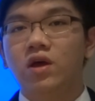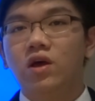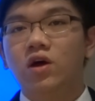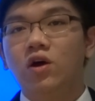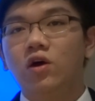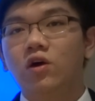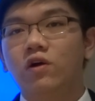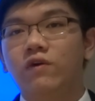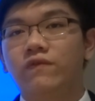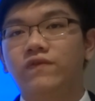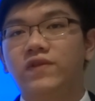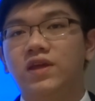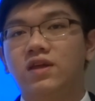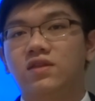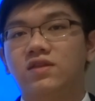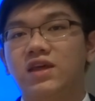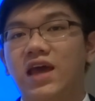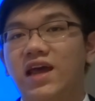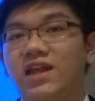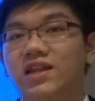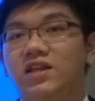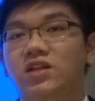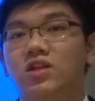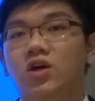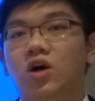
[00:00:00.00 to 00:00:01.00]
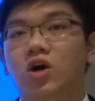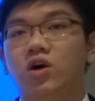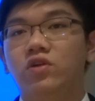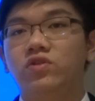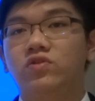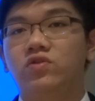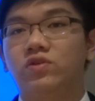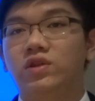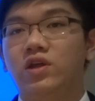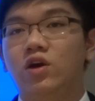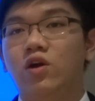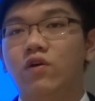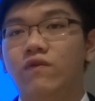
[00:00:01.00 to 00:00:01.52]
All of these added on
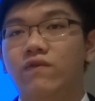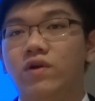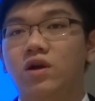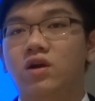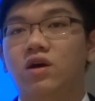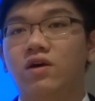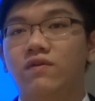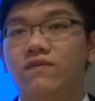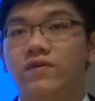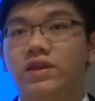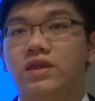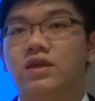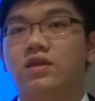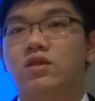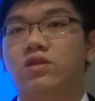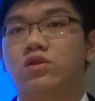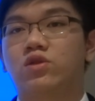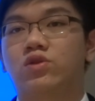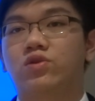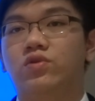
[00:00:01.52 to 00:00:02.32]
to the overconfidence